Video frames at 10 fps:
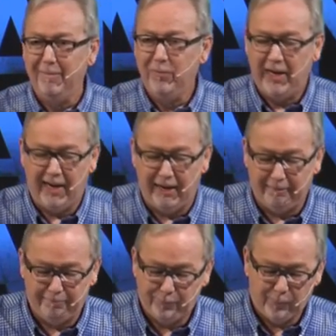And
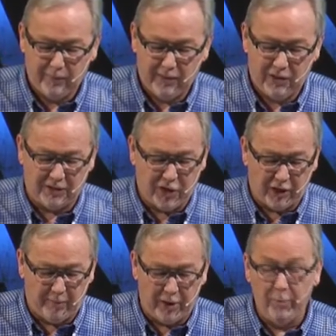um, so I was
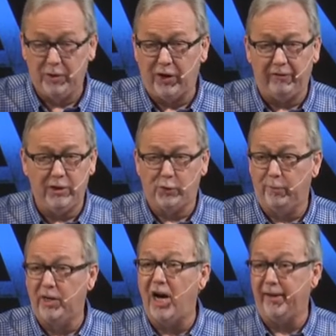talking to my Uber driver. He was
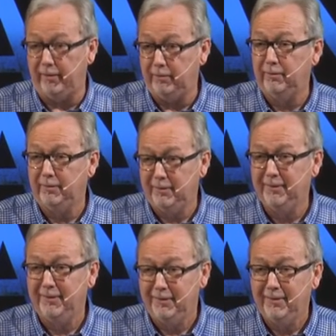from Ghana,
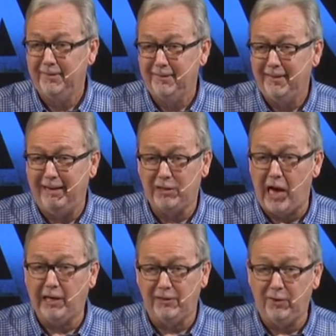and I was
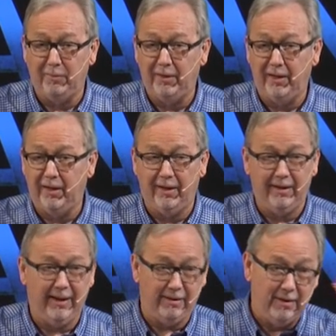talking to him, and uh,
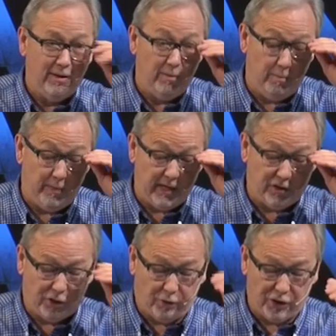and because
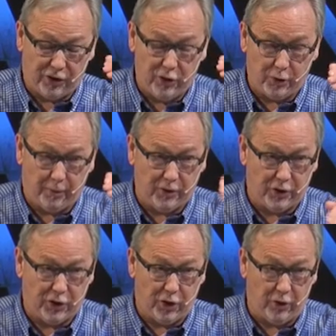as a Christian, you're supposed to
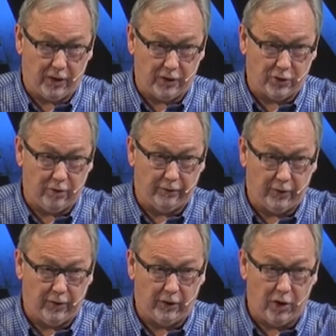show concern for
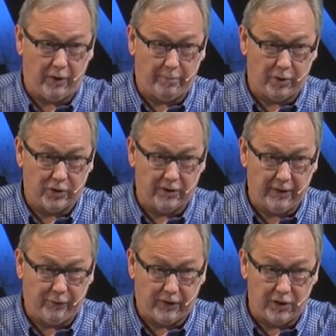the lowly person
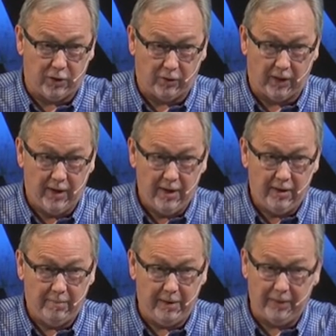different than you, le-
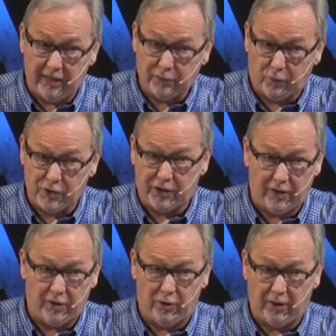maybe less fortunate
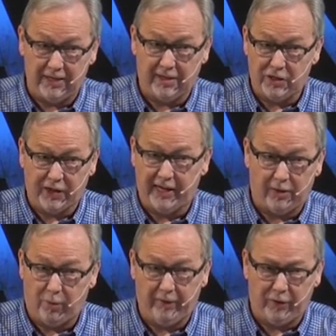than you, less
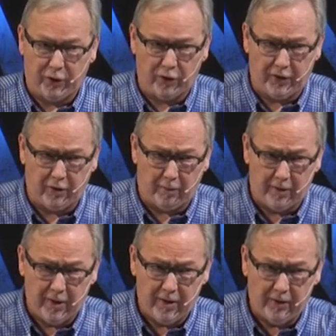educated, whatever. They're,
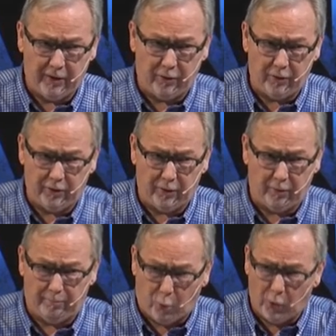they're, they're,
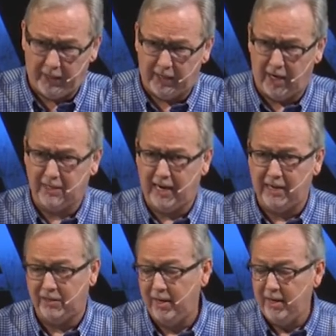they're important in God's
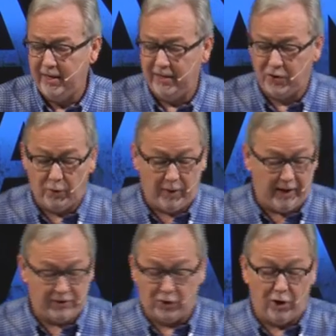eyes. And so
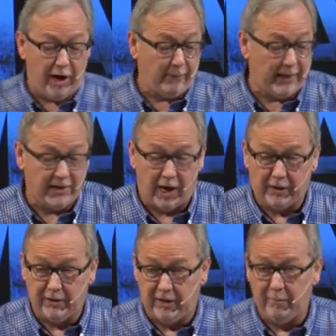I started off by
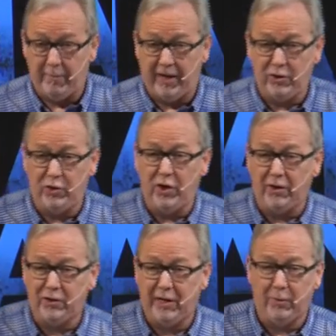talking to him about, do you
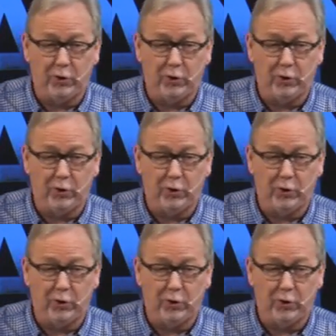understand what